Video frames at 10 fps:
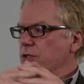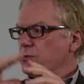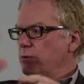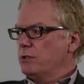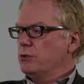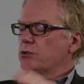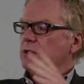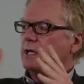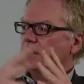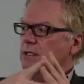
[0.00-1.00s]
because one
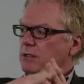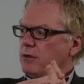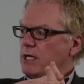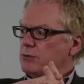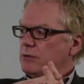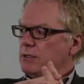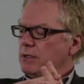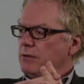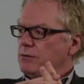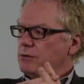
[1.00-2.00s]
usually counteracts with the other.